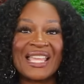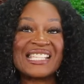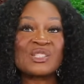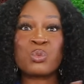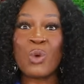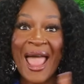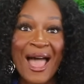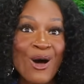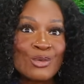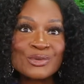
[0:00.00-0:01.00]
It's
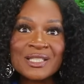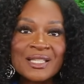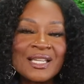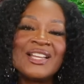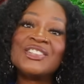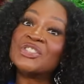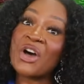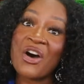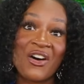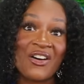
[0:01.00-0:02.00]
round,
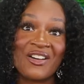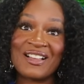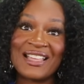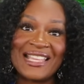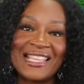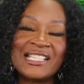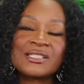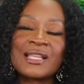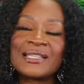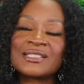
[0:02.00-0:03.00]
y'all.
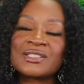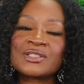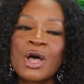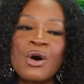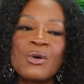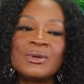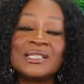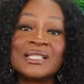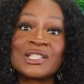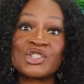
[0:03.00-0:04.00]
It's like so
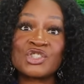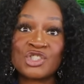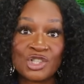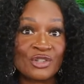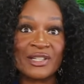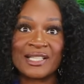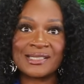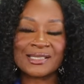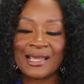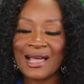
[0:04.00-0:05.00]

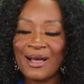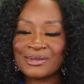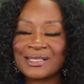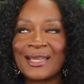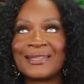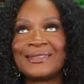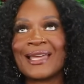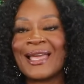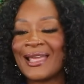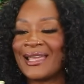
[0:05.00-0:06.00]
luxurious. Like, I was
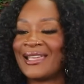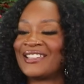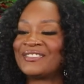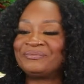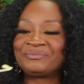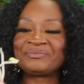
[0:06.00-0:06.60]
like, dang.